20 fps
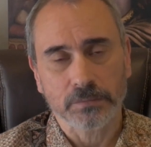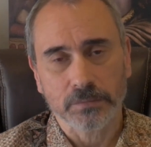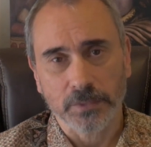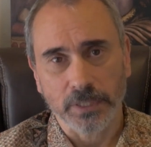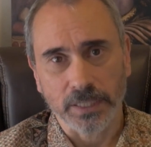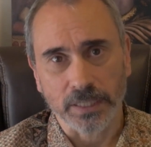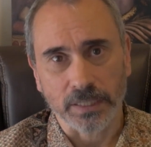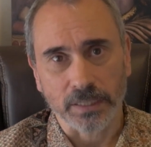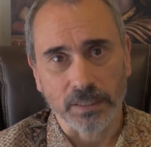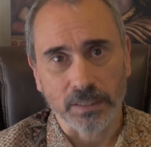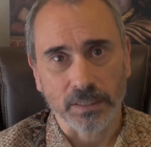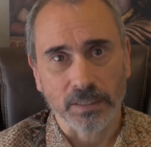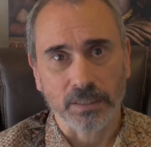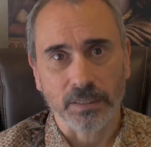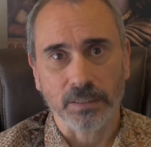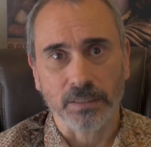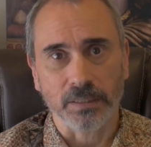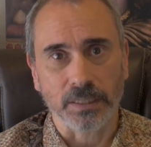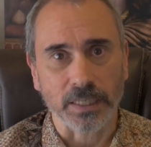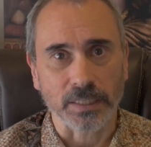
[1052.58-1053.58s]
It
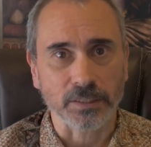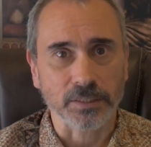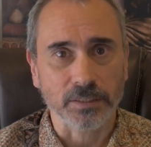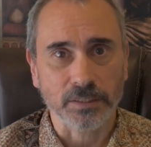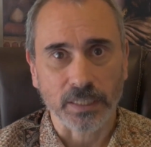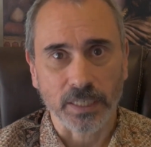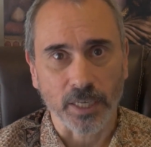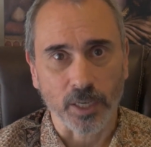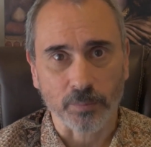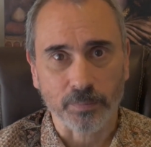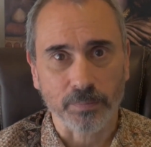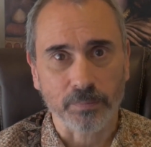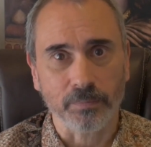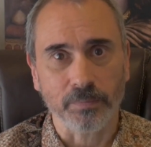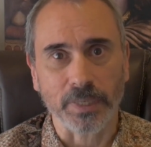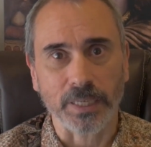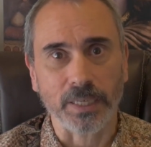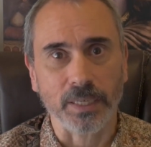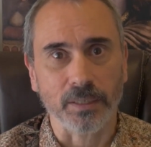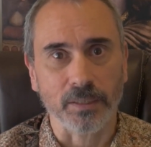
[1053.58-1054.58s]
does help
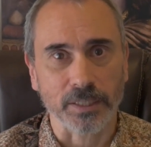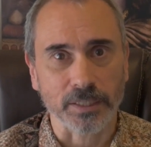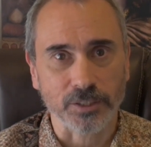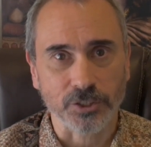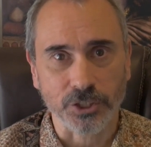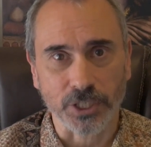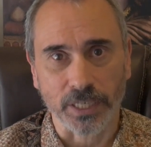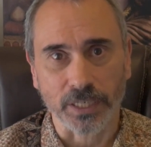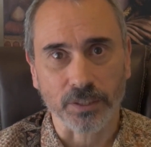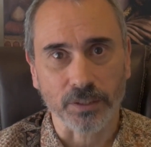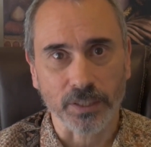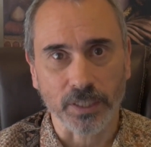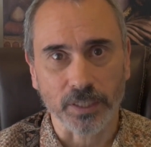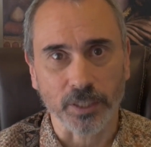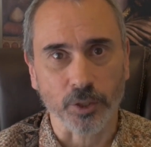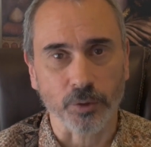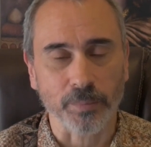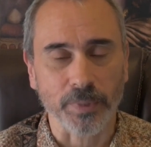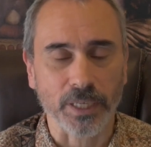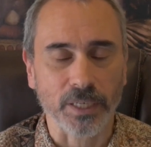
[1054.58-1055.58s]
me in this channel a
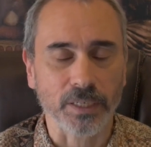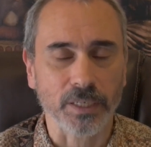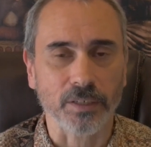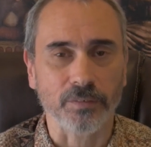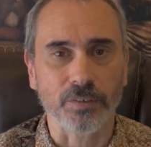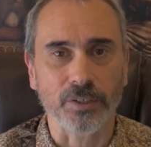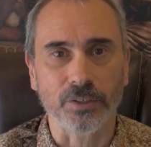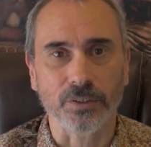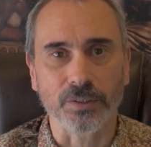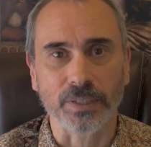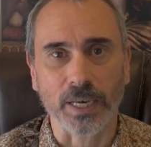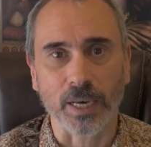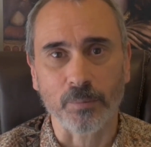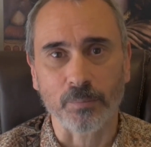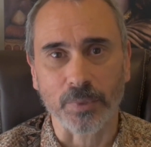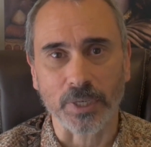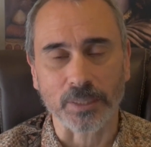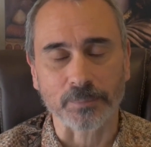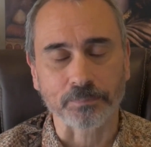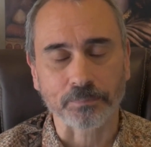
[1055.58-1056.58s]
little bit if you do that,
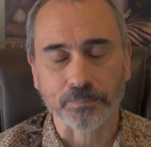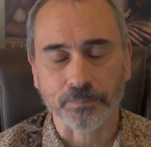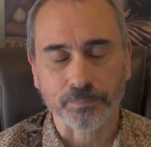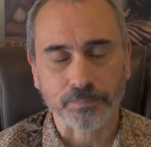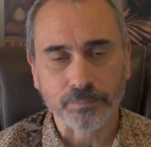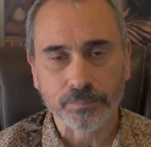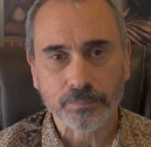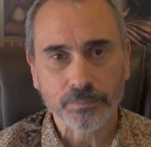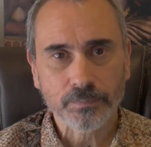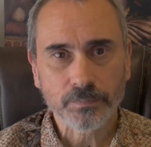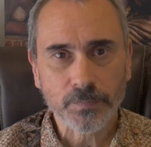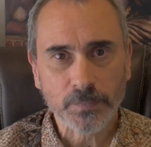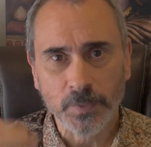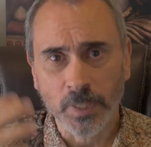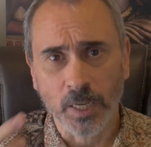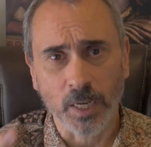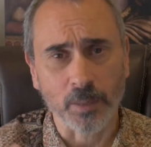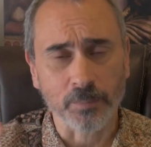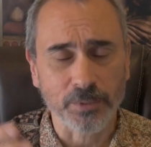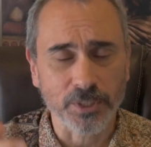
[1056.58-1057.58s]
but
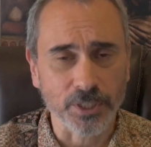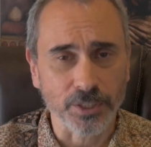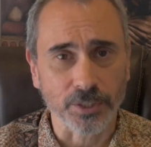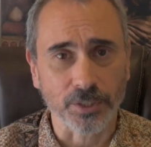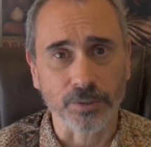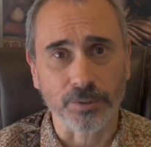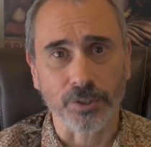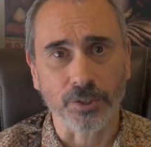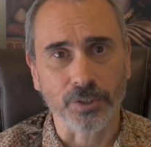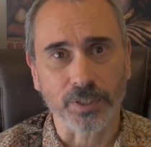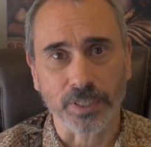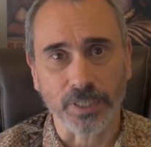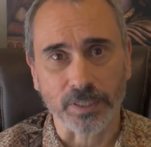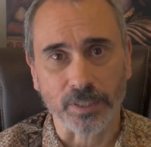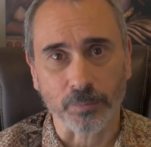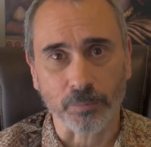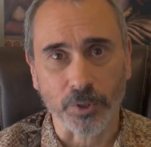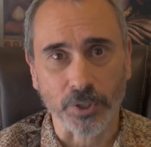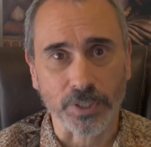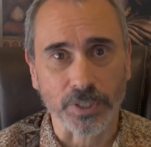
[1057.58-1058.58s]
up to you. You can get the
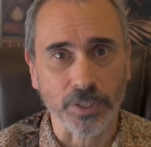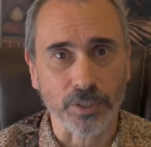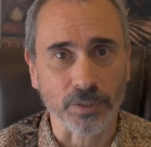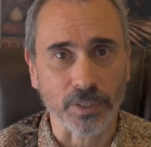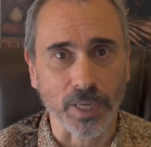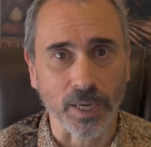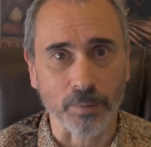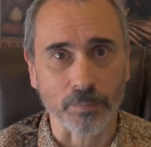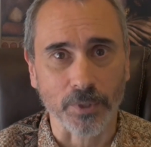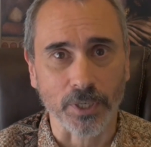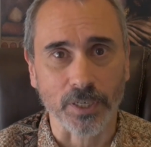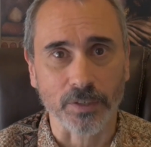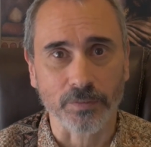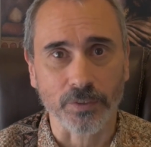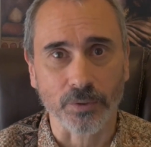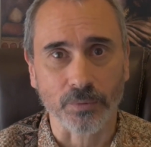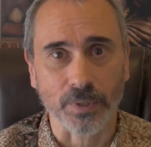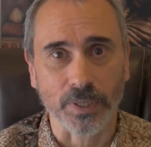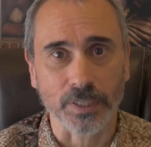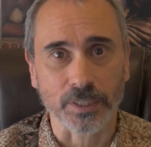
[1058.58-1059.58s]
book at your library if
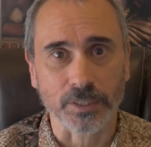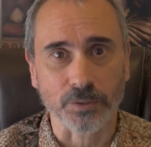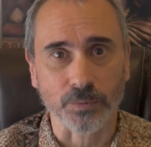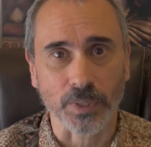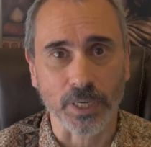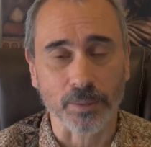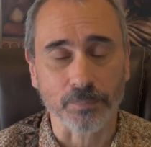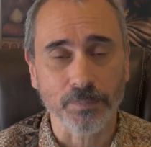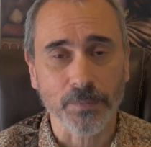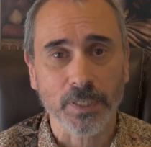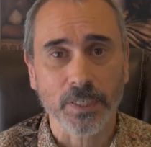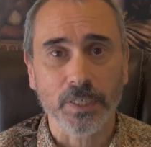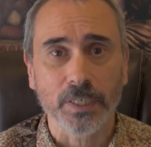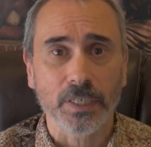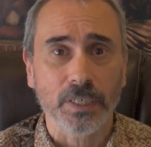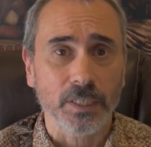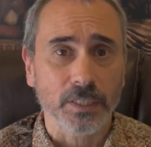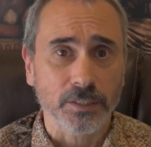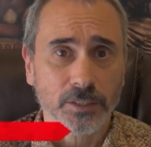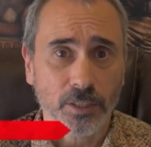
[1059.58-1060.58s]
you want as well.
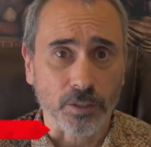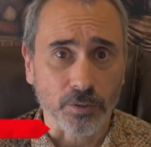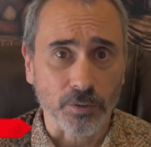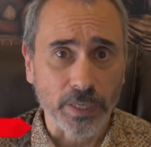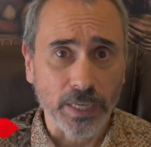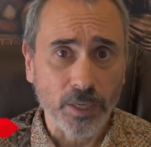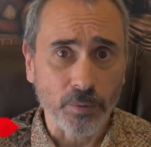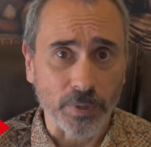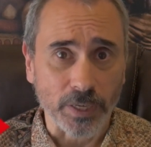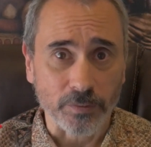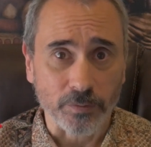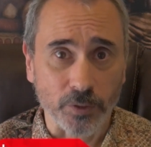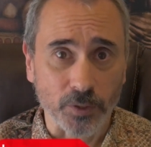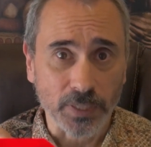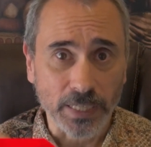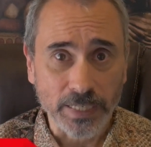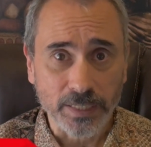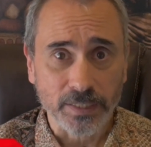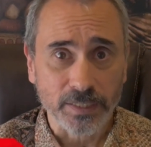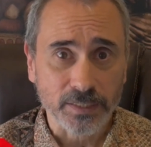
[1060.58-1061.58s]
So anyway, if you
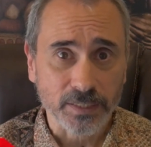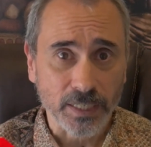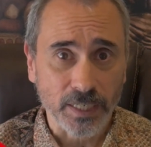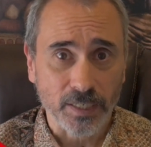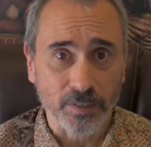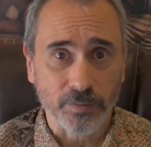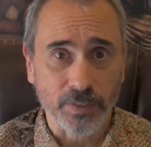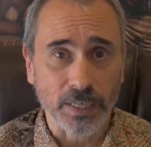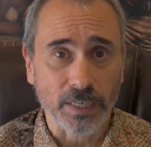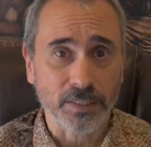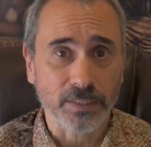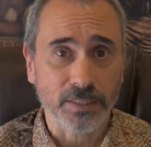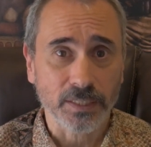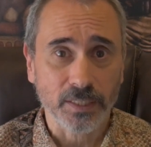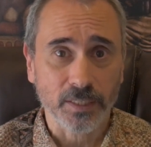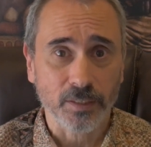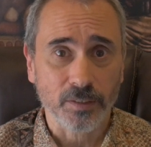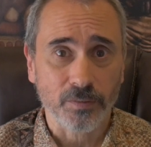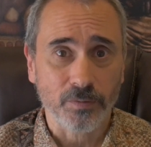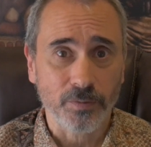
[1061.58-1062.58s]
like this kind of
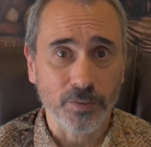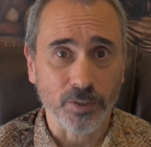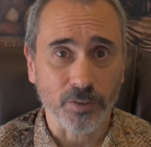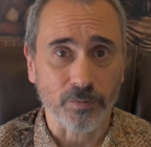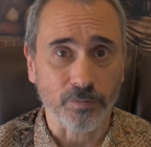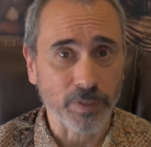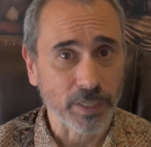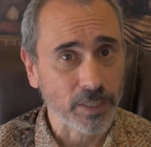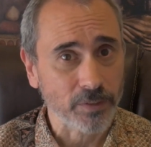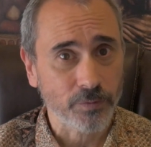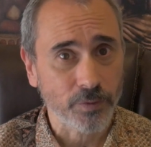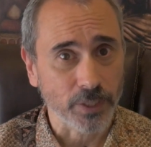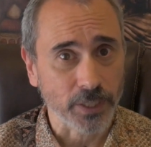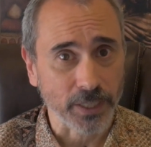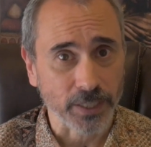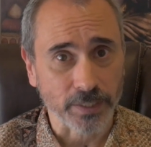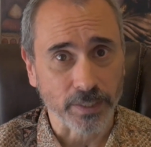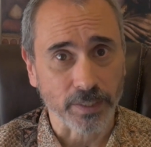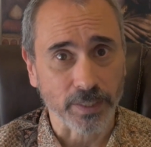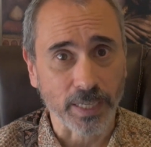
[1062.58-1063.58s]
content, feel very free to
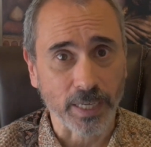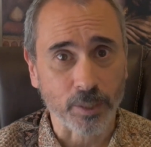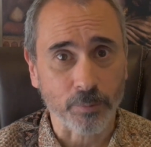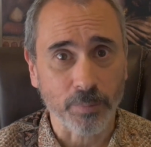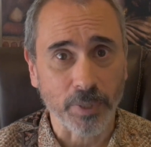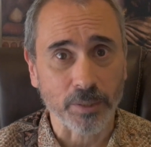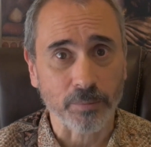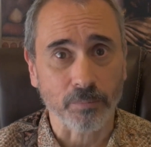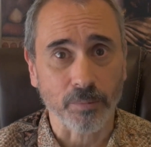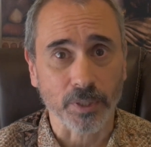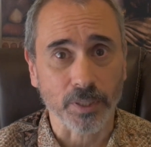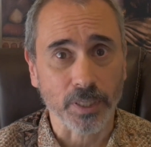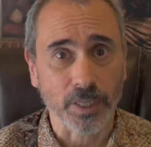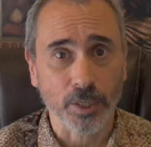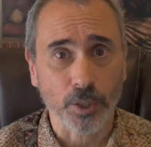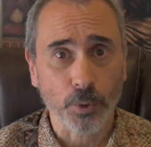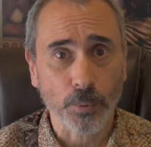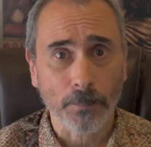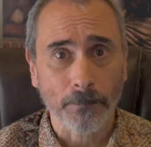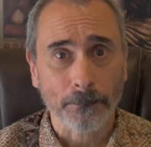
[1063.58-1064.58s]
hit the like button
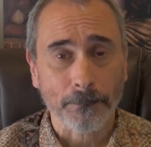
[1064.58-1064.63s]
below.